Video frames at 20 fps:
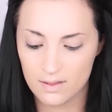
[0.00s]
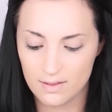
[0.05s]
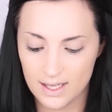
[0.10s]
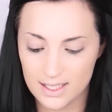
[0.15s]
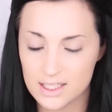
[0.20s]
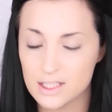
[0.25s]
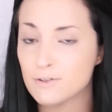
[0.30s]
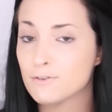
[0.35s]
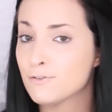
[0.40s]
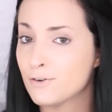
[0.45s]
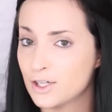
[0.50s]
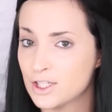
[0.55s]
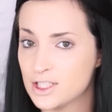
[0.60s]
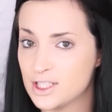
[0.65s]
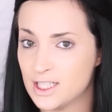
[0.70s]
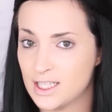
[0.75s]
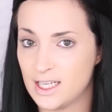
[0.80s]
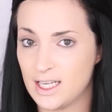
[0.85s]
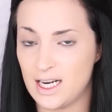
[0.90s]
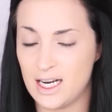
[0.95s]
That's the
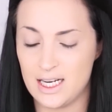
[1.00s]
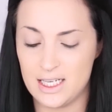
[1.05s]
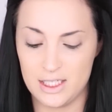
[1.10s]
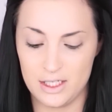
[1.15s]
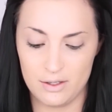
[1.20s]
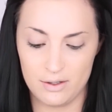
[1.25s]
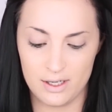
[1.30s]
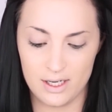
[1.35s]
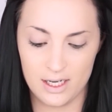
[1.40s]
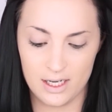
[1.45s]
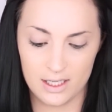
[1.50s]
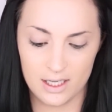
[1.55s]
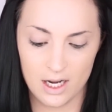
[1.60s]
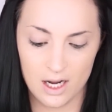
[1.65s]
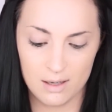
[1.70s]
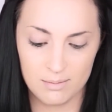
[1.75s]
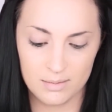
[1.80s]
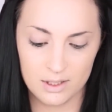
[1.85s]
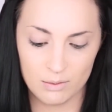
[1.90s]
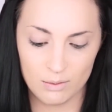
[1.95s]
first thing that I do, and it
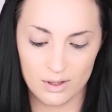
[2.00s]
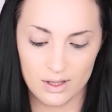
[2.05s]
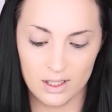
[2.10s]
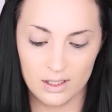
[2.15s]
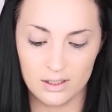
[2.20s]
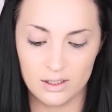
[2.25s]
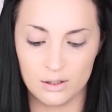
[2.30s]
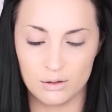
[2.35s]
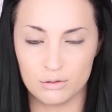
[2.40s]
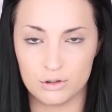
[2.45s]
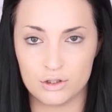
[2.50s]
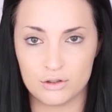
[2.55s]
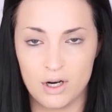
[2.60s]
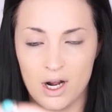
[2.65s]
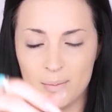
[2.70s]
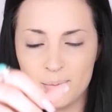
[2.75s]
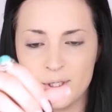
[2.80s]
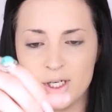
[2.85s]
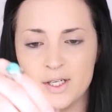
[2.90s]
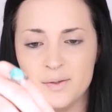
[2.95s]
comes with a little
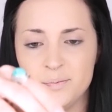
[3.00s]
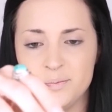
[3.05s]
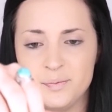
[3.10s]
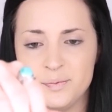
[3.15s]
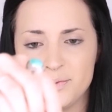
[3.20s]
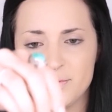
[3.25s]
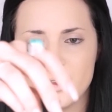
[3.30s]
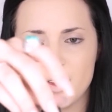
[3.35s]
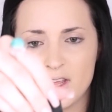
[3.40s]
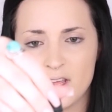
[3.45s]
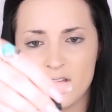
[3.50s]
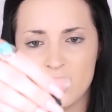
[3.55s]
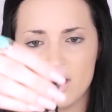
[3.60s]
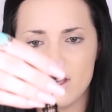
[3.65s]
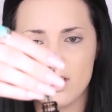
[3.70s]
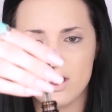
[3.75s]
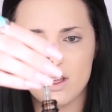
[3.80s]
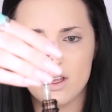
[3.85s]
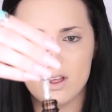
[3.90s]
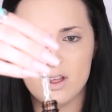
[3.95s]
dropper.
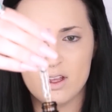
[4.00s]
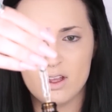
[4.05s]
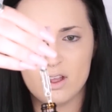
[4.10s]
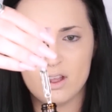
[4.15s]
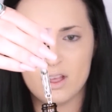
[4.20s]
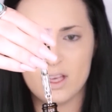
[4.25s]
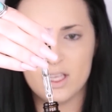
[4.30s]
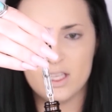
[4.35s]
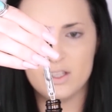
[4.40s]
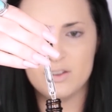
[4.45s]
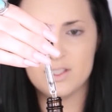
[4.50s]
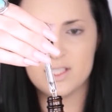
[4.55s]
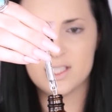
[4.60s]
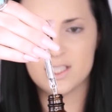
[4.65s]
And you